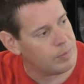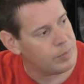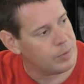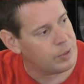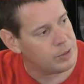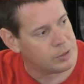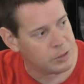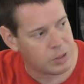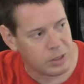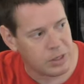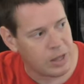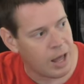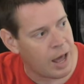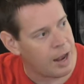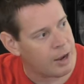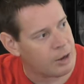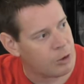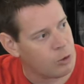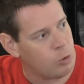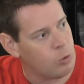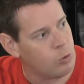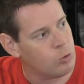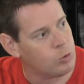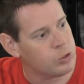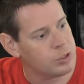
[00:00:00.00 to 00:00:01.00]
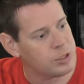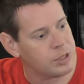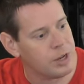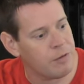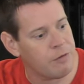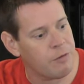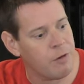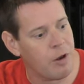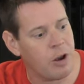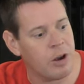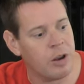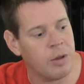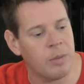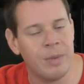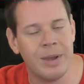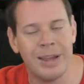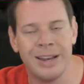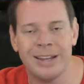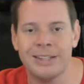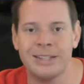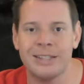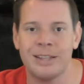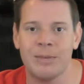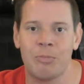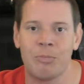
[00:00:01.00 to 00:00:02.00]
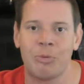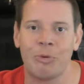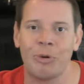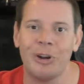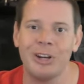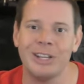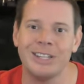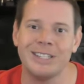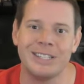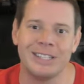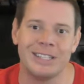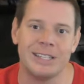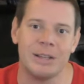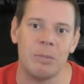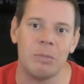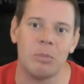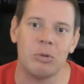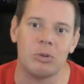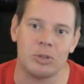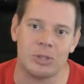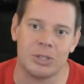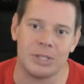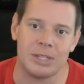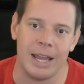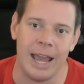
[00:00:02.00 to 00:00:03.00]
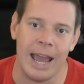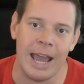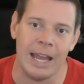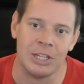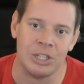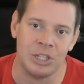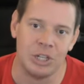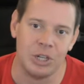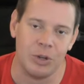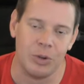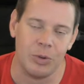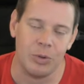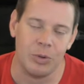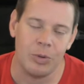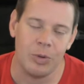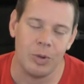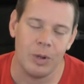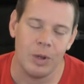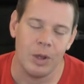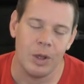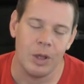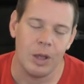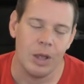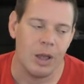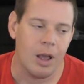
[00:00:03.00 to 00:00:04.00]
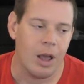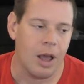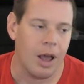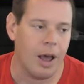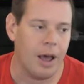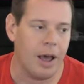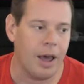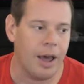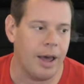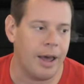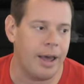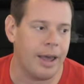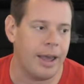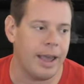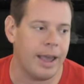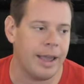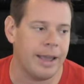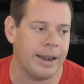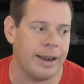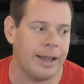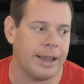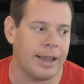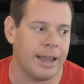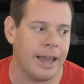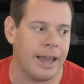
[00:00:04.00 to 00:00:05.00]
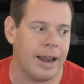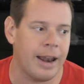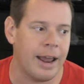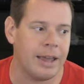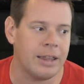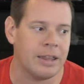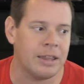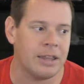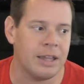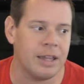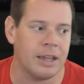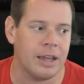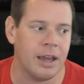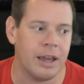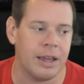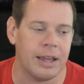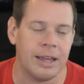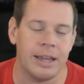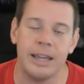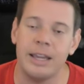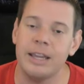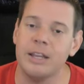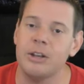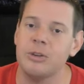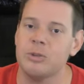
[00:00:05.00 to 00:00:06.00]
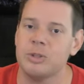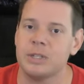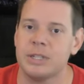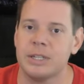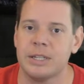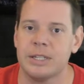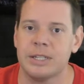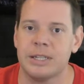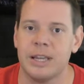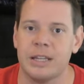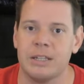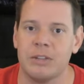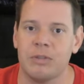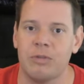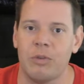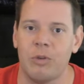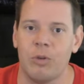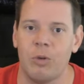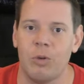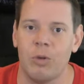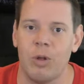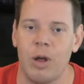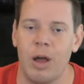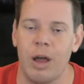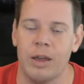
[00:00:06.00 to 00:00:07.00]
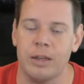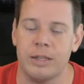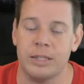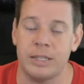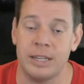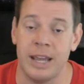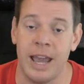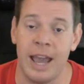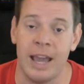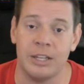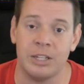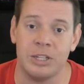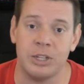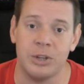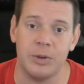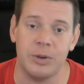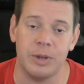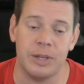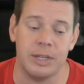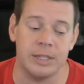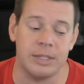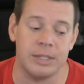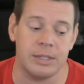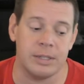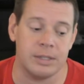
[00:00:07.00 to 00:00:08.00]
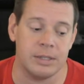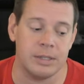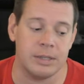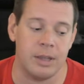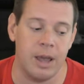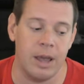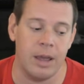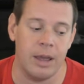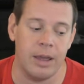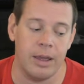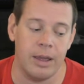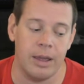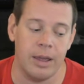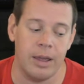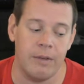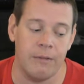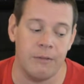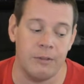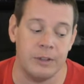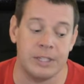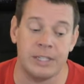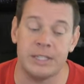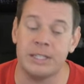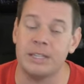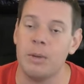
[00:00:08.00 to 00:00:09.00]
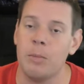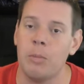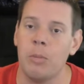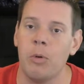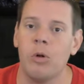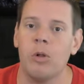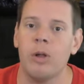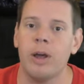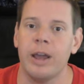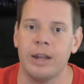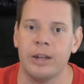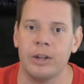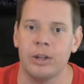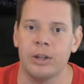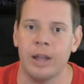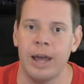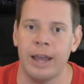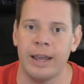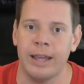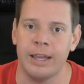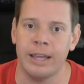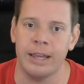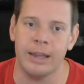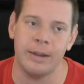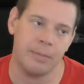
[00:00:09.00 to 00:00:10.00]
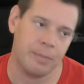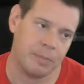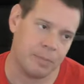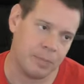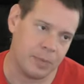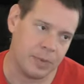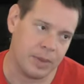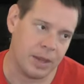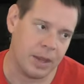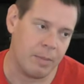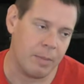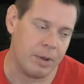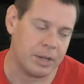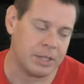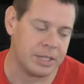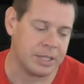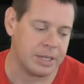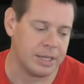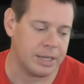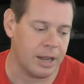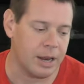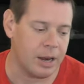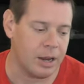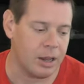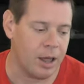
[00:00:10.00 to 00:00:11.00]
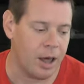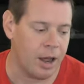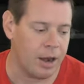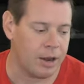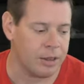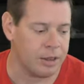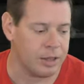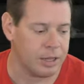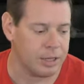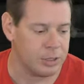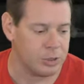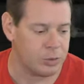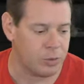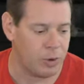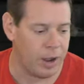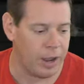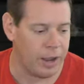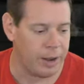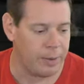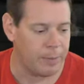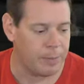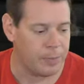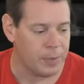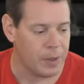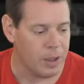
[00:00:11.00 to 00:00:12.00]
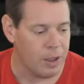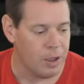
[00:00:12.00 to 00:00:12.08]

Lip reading: There's a lot of cool stuff on him, and he's a pretty simple statue. And again, I think a key to a successful statue is if it's simple and you like it, they must have done a lot of things right.